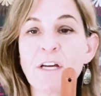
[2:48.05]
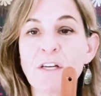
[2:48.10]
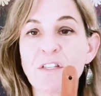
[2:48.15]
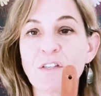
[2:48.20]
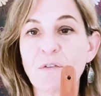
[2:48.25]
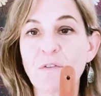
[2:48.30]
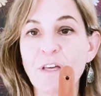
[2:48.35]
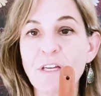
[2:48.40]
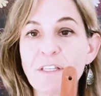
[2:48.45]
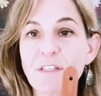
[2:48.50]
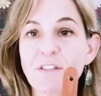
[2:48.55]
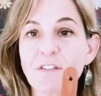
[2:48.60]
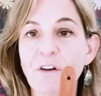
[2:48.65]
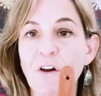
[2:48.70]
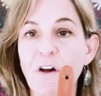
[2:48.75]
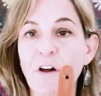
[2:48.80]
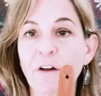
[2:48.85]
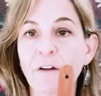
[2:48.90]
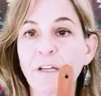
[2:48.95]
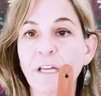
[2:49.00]
So this
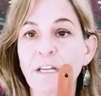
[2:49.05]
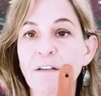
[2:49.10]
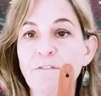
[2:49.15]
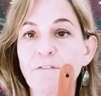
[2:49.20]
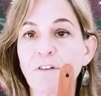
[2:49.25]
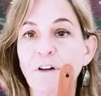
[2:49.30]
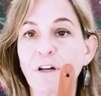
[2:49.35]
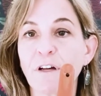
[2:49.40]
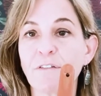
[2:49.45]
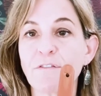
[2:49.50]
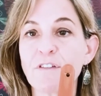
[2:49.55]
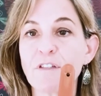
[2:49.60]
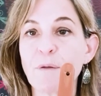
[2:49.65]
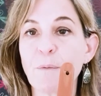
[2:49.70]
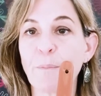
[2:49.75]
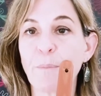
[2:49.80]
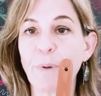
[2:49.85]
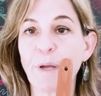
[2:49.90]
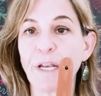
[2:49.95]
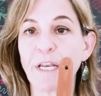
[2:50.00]
song involves
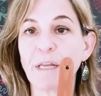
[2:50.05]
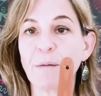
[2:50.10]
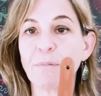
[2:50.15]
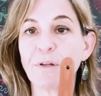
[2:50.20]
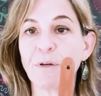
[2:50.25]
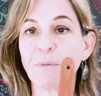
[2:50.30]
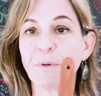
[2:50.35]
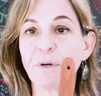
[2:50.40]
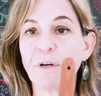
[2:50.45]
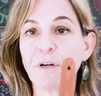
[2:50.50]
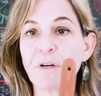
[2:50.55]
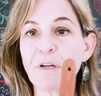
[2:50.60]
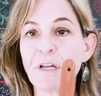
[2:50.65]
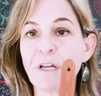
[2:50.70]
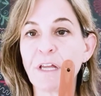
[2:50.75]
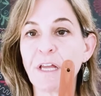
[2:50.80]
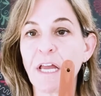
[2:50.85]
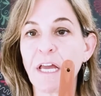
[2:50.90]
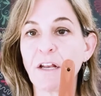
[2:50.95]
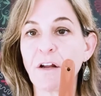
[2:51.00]
Benny Bluebird
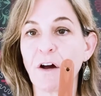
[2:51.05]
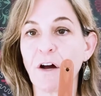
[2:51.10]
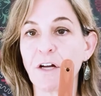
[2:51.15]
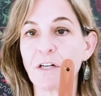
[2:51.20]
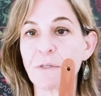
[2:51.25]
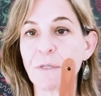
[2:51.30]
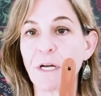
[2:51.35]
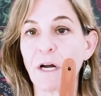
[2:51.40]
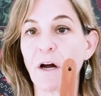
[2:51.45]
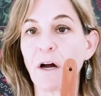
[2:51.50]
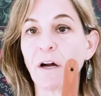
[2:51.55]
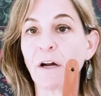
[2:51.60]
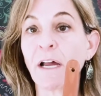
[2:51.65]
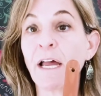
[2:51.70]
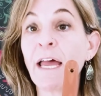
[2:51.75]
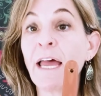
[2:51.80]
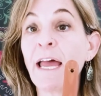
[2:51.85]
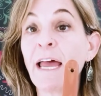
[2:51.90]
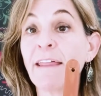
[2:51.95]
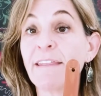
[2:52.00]
and Audrey Auck.
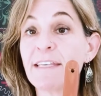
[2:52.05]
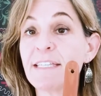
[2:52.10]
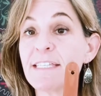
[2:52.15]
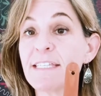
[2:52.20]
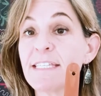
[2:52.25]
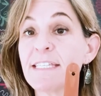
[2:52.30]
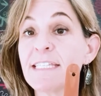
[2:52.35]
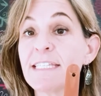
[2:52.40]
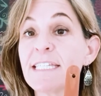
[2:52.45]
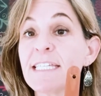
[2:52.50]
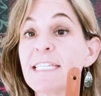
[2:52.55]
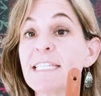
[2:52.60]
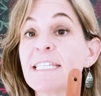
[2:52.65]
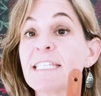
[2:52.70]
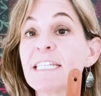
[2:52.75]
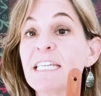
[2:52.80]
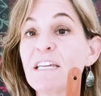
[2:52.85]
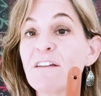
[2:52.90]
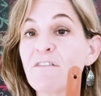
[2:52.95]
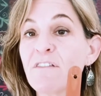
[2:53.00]
This is
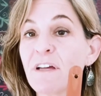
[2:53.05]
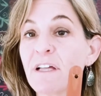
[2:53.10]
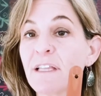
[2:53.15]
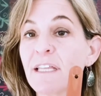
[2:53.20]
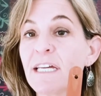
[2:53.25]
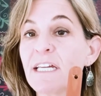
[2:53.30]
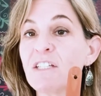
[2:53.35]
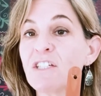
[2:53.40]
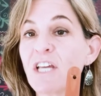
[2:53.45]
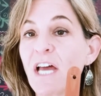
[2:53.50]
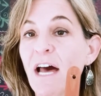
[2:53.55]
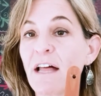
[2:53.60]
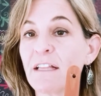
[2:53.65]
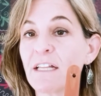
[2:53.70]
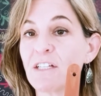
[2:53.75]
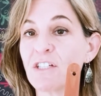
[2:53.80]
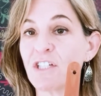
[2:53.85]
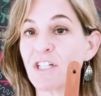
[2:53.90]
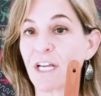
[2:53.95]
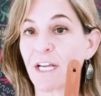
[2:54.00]
deceivingly
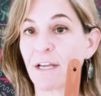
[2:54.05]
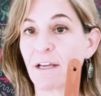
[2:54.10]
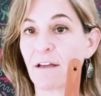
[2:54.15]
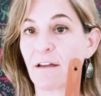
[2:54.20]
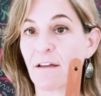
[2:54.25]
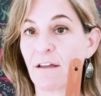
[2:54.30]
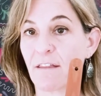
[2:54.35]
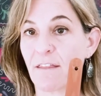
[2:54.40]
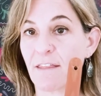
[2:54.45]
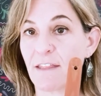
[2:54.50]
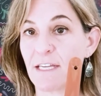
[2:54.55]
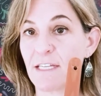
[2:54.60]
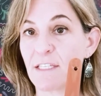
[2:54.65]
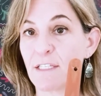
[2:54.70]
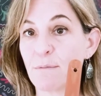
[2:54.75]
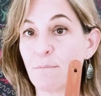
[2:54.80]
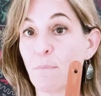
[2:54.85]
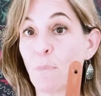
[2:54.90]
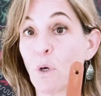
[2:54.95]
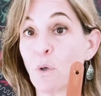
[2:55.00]
challenging,
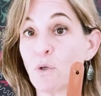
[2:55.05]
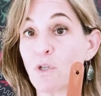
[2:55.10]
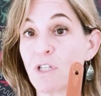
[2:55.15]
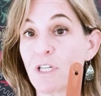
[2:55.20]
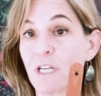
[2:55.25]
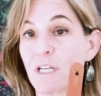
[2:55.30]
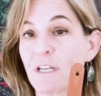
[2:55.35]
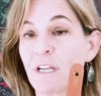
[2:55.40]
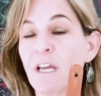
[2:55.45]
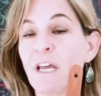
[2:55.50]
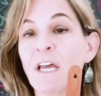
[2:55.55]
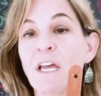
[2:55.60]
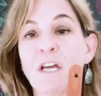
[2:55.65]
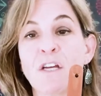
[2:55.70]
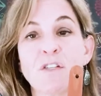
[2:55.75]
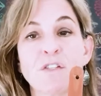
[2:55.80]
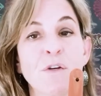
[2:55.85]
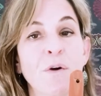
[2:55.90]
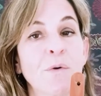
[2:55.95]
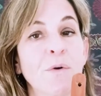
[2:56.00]
this motion.
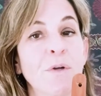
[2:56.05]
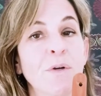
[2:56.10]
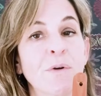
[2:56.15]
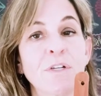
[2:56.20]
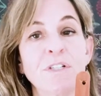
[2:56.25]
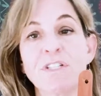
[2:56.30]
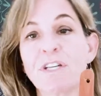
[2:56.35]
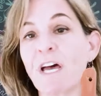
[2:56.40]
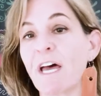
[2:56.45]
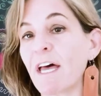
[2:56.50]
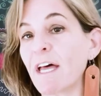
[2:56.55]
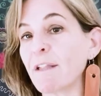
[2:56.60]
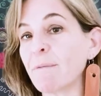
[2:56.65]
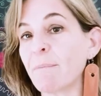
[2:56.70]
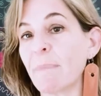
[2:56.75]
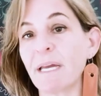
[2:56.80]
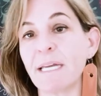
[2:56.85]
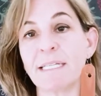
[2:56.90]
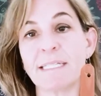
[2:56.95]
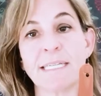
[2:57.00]
So your child
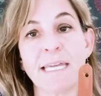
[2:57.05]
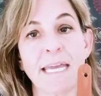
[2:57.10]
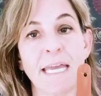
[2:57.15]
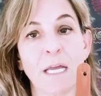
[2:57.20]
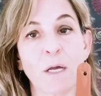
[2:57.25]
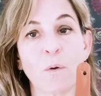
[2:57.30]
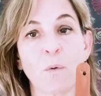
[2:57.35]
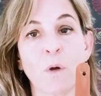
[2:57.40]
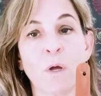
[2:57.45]
might take